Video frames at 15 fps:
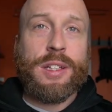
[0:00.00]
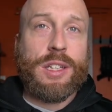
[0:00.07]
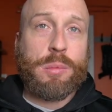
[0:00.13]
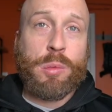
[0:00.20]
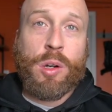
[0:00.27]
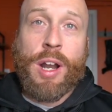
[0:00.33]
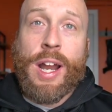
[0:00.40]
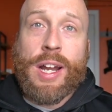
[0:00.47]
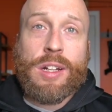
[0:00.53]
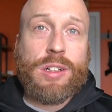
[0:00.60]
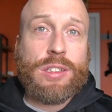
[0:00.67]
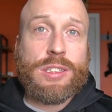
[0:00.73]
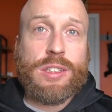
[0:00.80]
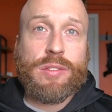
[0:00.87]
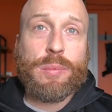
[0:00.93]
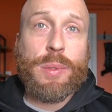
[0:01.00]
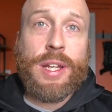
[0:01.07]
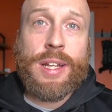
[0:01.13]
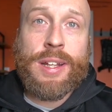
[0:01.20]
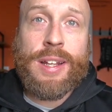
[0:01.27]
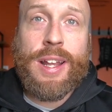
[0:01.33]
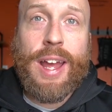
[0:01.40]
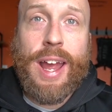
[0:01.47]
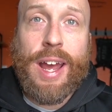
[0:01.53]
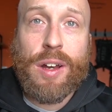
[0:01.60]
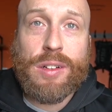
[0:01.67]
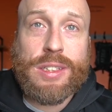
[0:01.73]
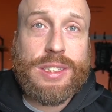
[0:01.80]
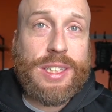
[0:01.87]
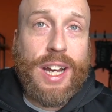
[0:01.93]
the Marackers have been out
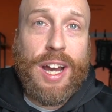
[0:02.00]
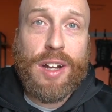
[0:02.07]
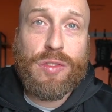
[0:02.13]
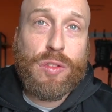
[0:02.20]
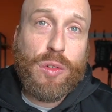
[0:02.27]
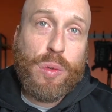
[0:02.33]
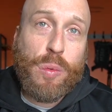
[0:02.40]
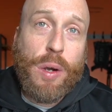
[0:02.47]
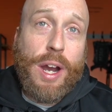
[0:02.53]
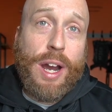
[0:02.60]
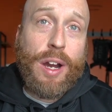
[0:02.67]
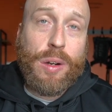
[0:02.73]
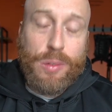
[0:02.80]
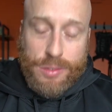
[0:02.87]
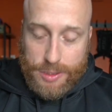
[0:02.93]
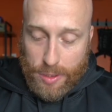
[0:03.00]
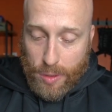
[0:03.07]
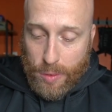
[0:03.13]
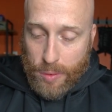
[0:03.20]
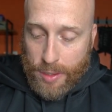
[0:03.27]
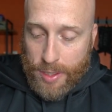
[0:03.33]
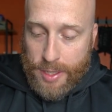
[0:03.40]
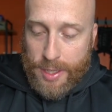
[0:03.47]
of stock for a while. So